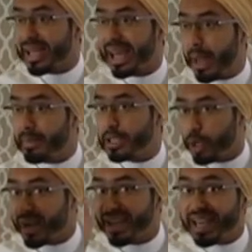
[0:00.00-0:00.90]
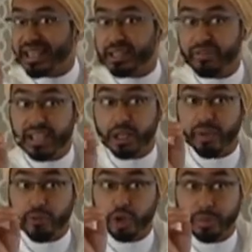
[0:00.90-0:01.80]
calamity or catastrophe that
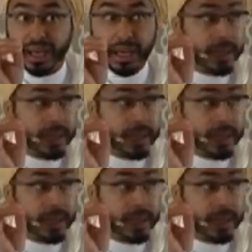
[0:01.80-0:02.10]
you've got to be